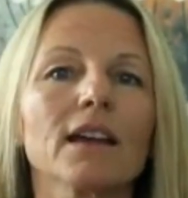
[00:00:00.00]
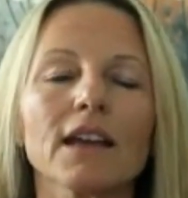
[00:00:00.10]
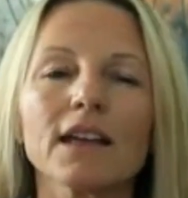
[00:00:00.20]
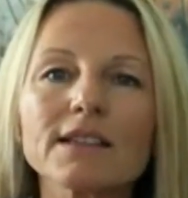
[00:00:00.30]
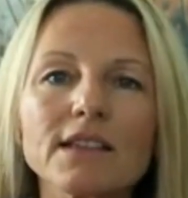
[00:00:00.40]

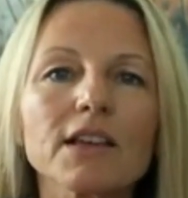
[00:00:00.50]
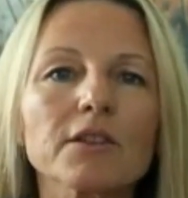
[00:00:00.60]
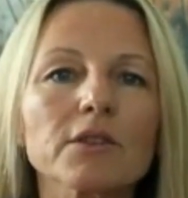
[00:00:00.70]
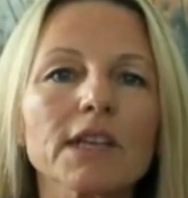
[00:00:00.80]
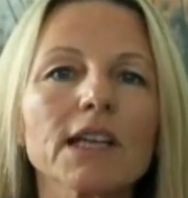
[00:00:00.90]
It's
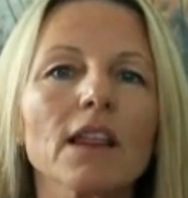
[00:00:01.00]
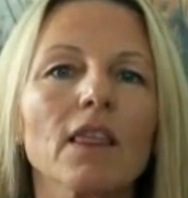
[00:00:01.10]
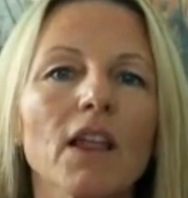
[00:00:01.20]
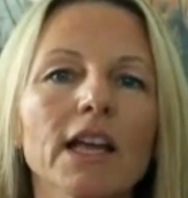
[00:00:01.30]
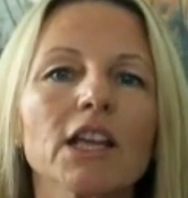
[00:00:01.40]
literally
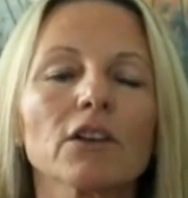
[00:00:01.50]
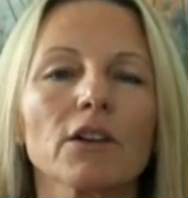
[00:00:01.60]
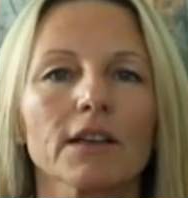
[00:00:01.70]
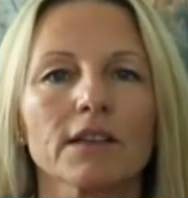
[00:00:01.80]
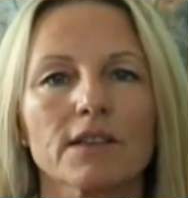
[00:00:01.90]
like you're
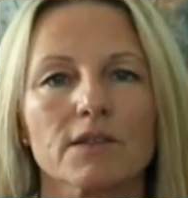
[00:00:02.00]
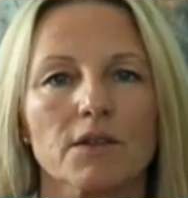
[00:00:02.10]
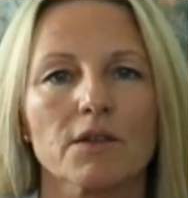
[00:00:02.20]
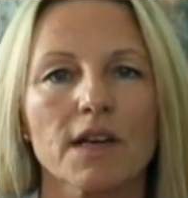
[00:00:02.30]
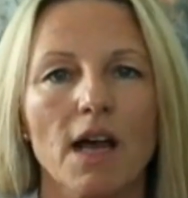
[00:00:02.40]
on a
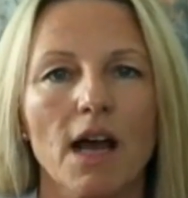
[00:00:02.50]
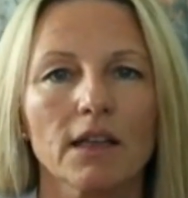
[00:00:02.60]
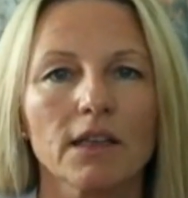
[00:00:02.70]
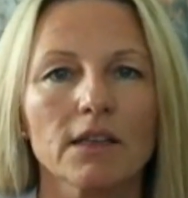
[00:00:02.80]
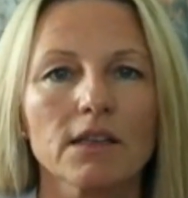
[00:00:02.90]
deserted
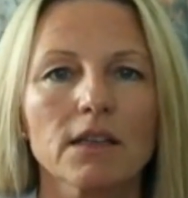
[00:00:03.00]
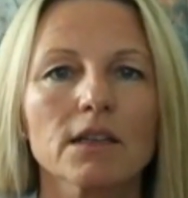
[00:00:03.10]
island